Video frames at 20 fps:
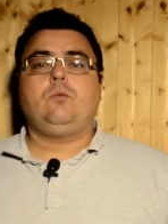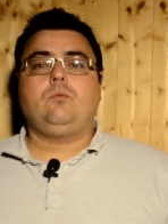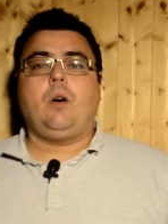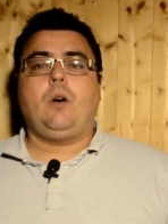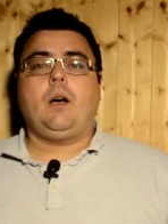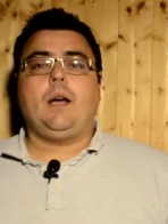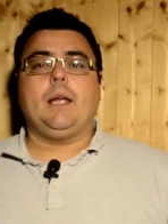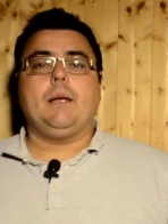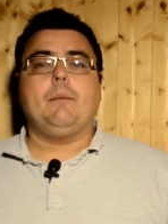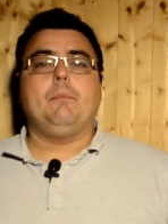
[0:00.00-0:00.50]

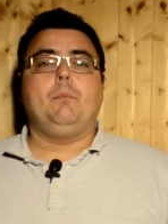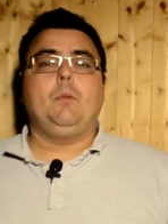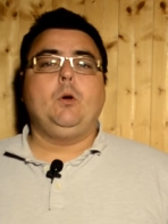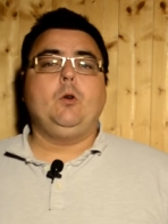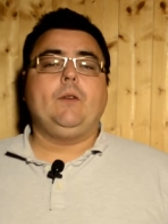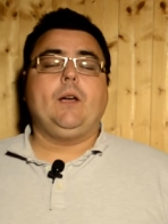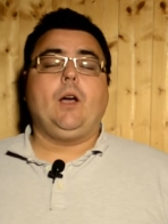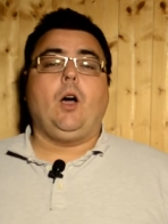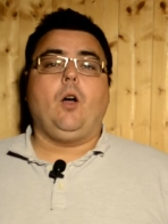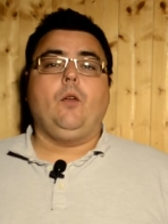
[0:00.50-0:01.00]
Right,
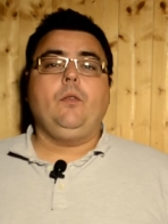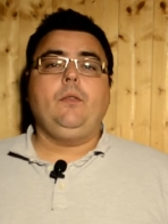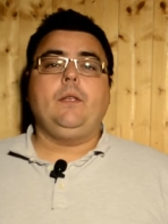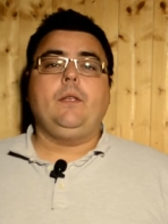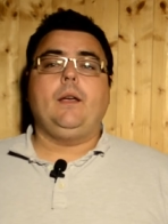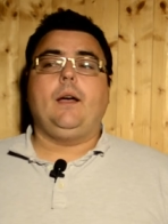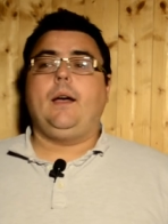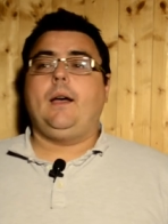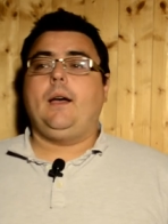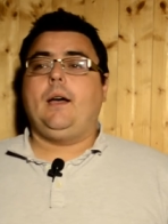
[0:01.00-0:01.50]
moving
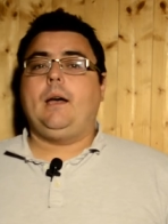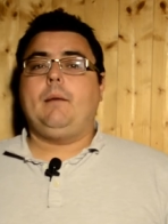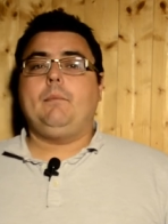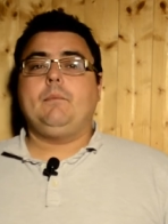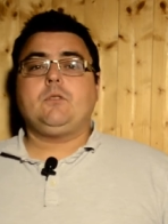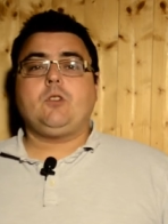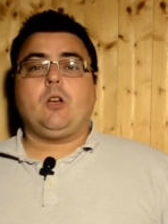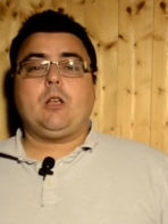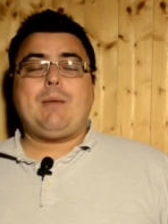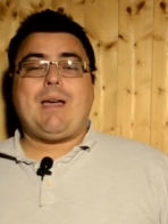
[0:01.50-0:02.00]
on,
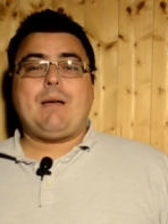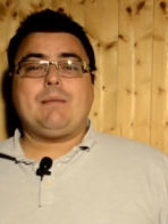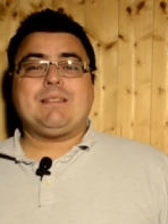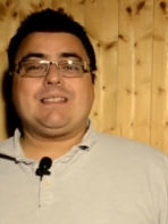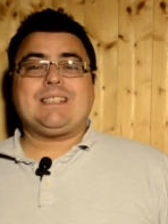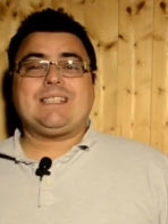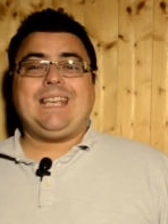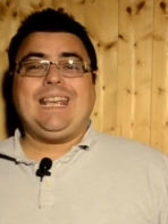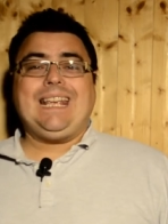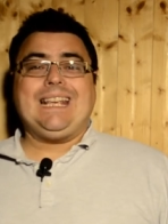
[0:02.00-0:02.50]
um, talking about
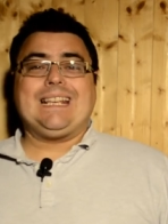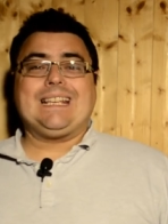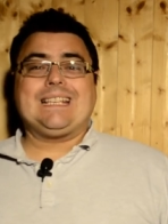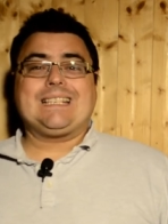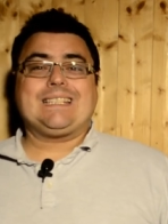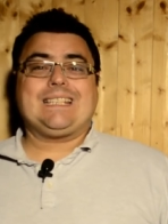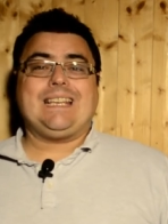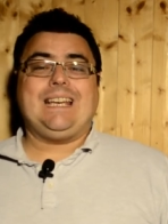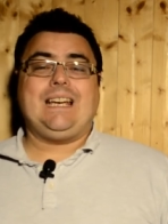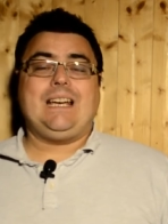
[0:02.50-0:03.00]

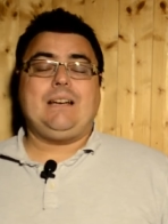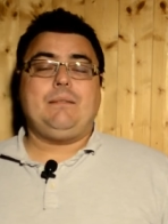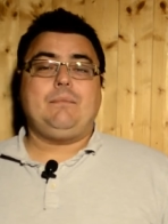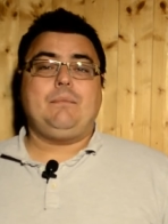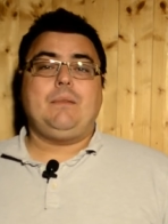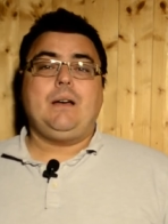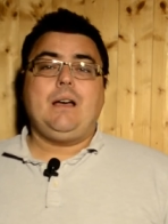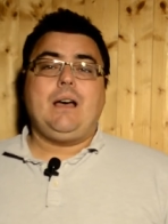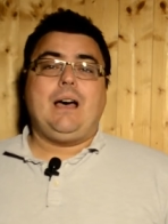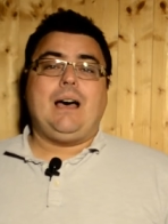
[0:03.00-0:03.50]
sinks.
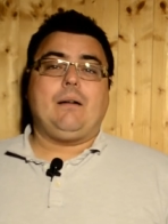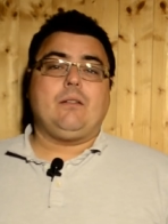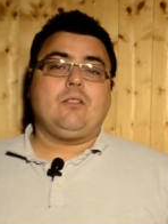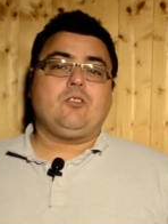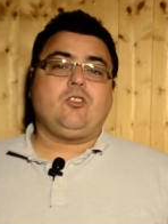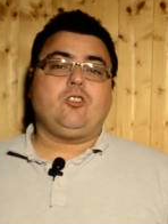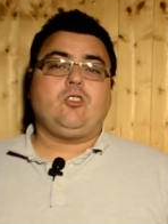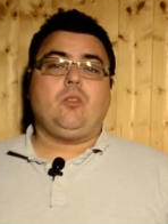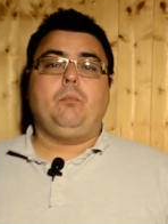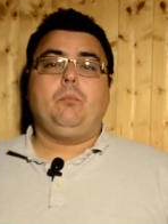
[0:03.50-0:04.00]
Um, I'm going
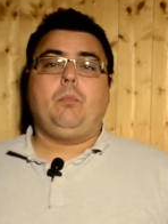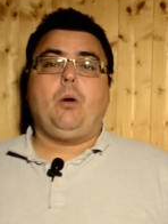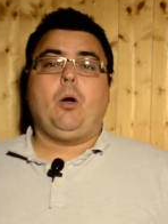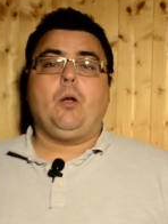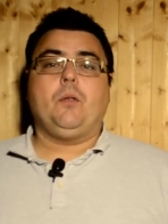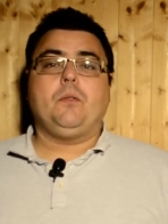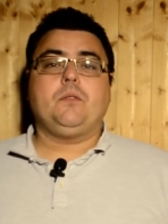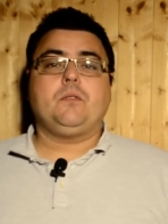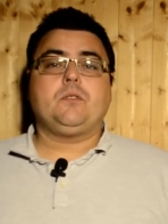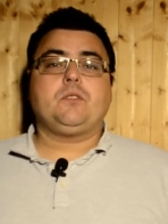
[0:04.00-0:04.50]
to jump
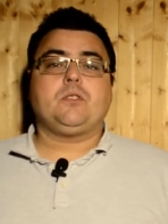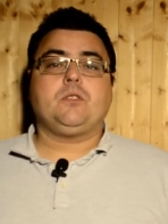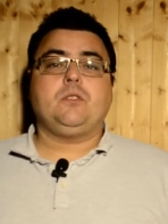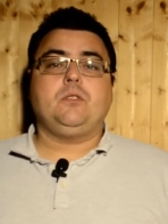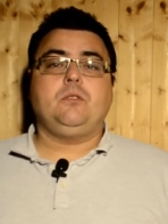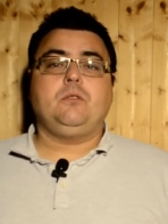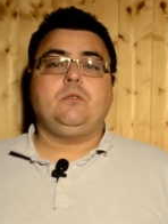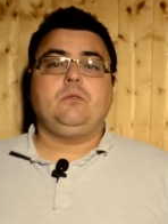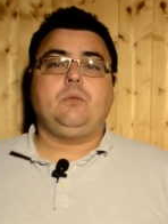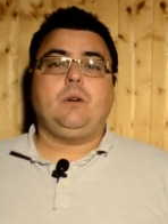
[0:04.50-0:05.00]
on
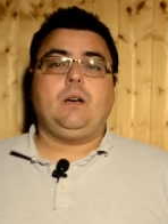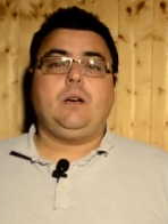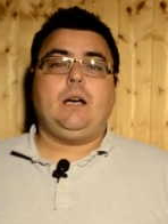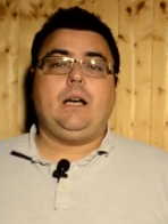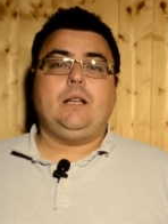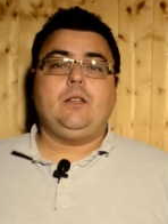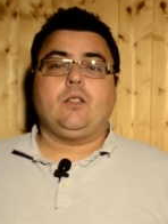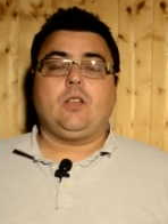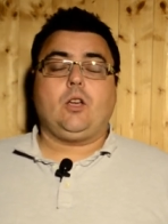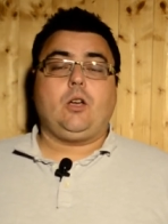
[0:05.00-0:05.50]
to uh,
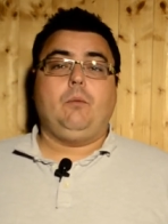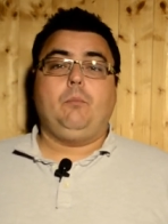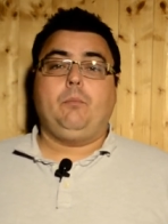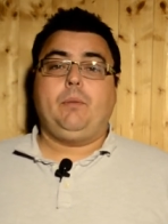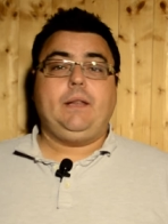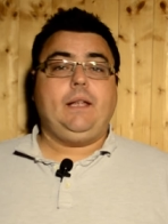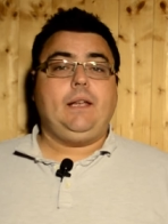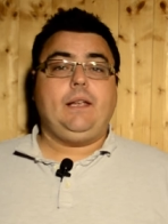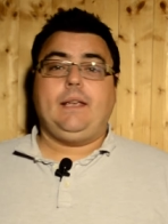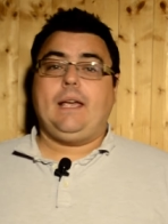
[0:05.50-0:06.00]
another
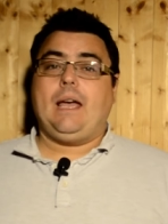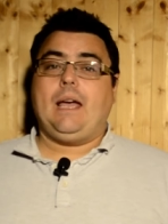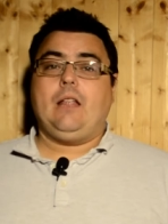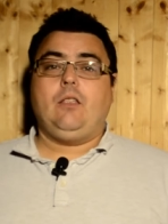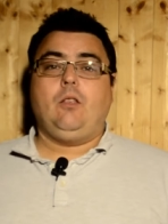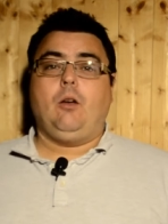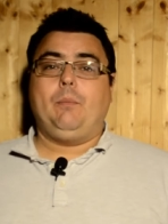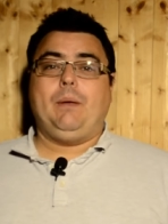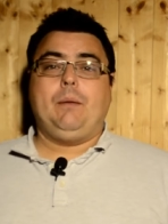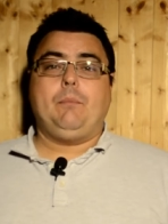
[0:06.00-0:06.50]
company. Yeah,
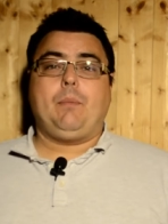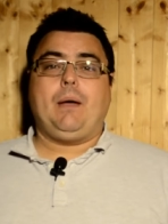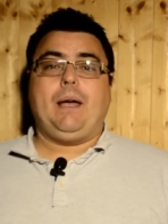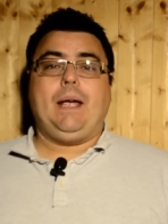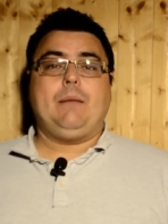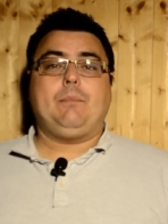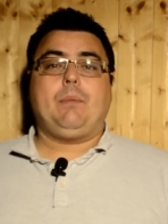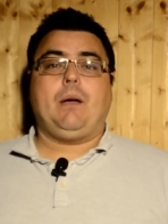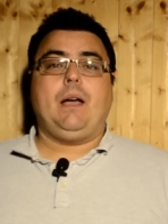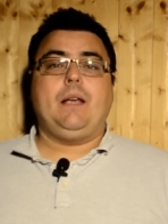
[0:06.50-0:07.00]
not being
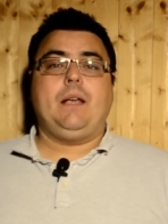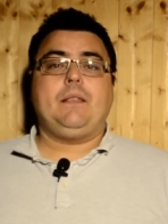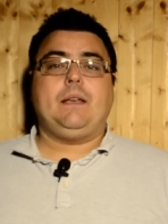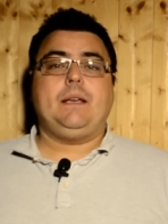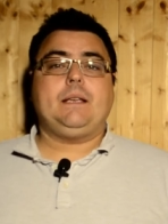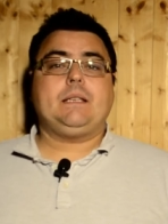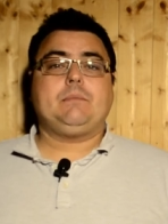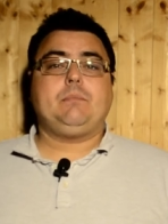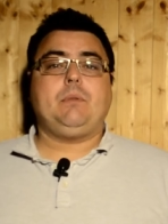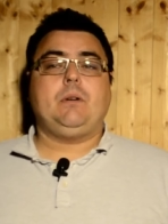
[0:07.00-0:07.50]
paid by
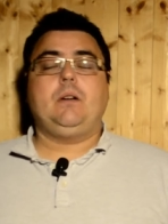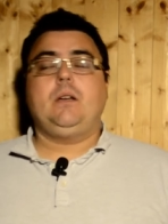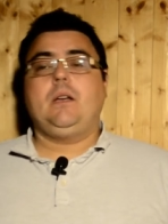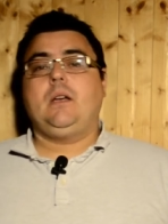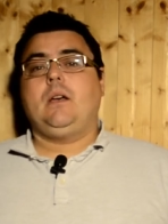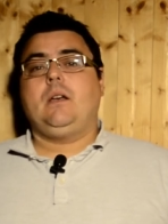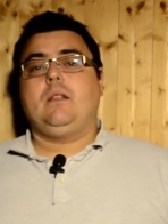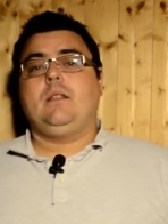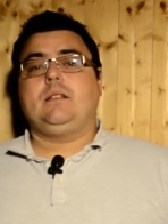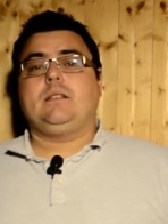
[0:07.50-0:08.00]
this, but
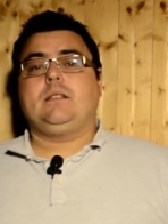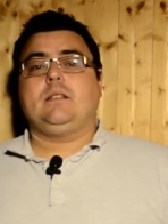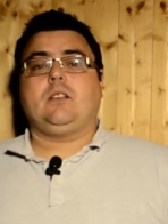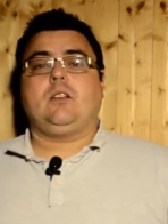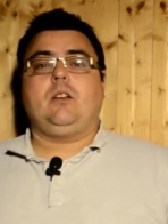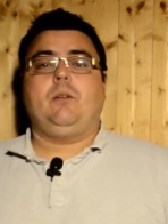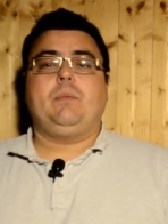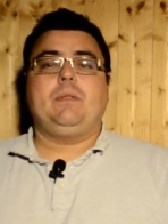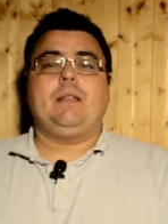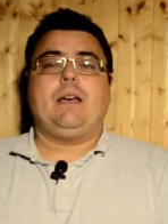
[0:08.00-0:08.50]
this is a
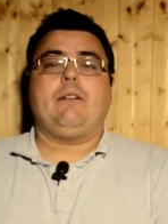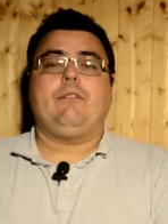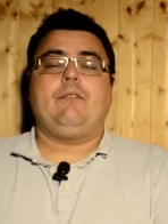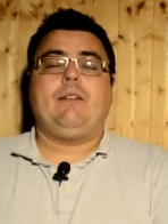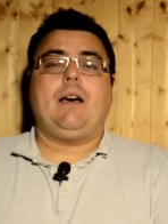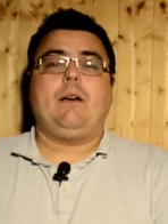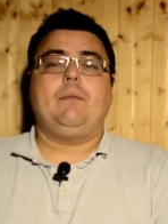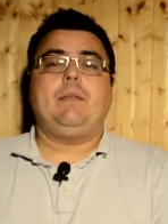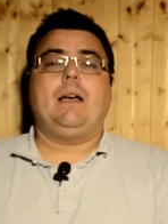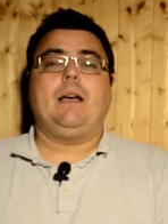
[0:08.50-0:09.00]
company that I
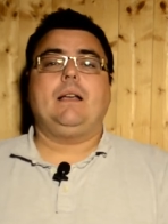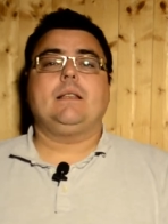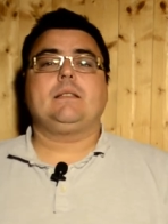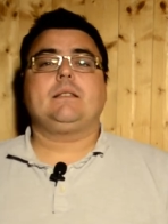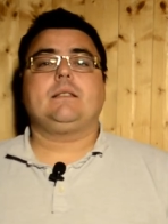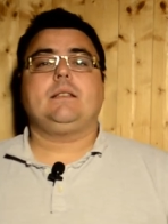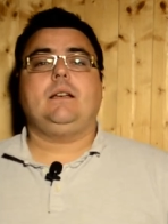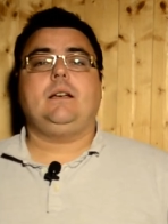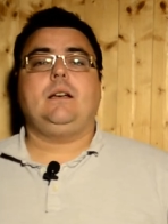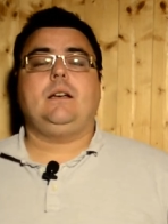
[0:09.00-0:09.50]
found that
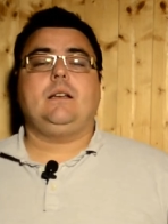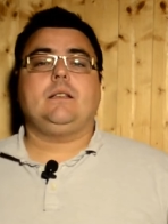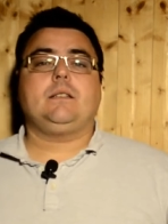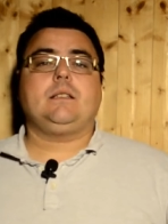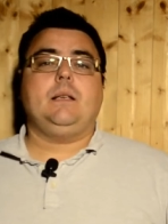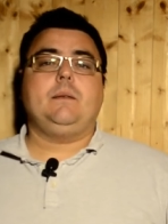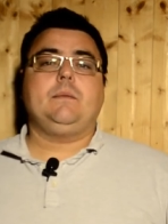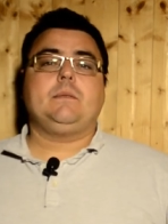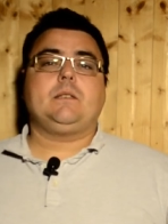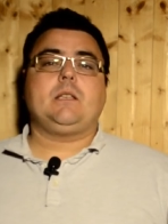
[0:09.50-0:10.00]
uh,
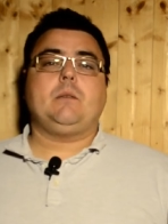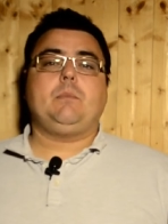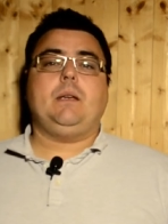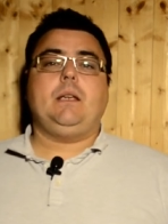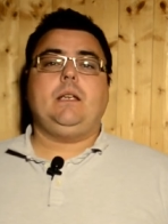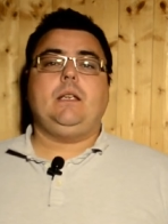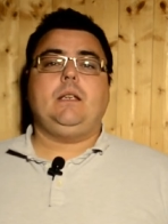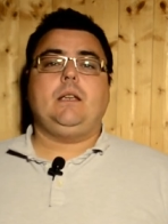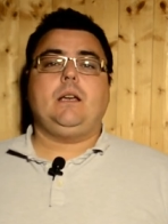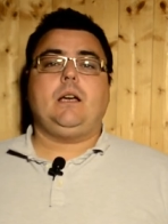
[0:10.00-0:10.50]
seems to
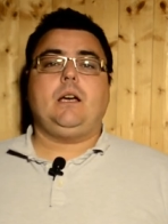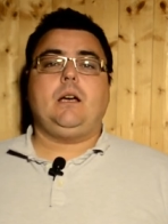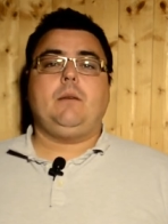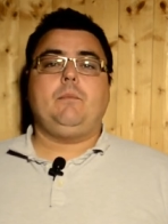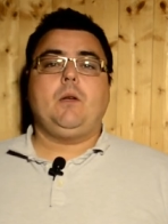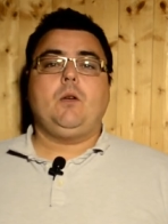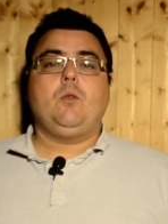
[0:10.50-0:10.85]
be uh,